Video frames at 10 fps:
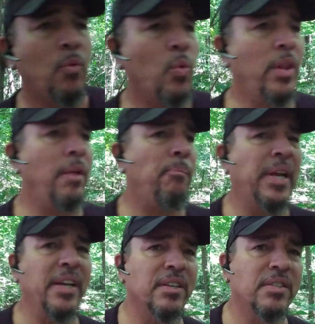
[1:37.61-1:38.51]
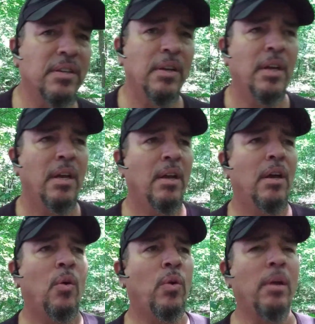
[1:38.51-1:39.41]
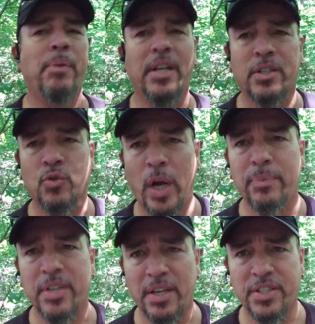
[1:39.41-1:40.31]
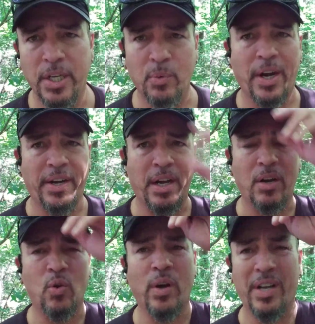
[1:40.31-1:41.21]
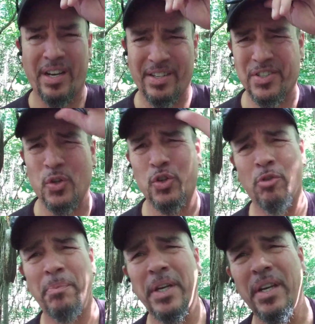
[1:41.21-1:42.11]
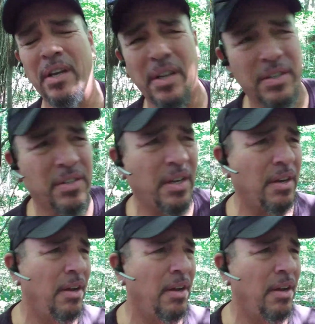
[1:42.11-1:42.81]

One of the biggest gripes I see right now going on in social media is